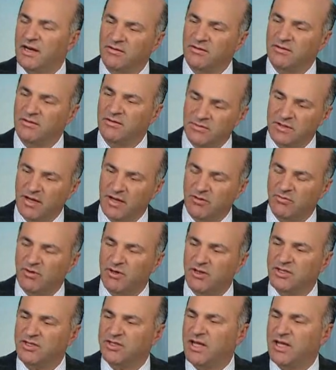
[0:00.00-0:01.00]
And I'll take
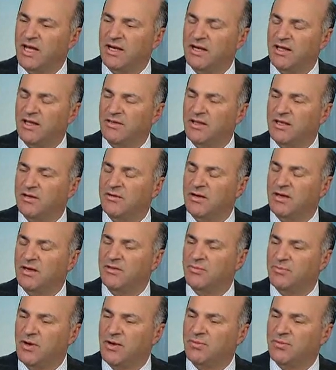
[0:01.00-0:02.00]
real estate and
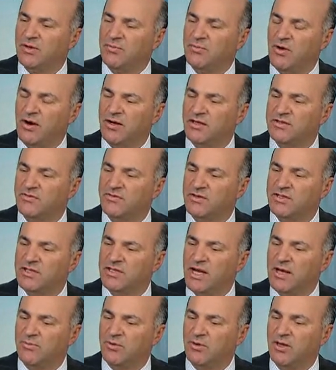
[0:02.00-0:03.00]
the public markets, for
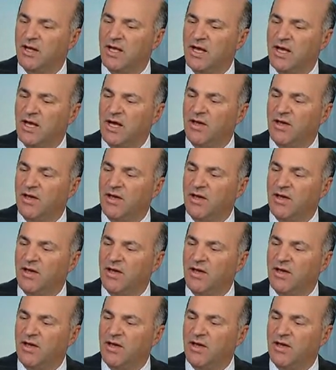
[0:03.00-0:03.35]
example.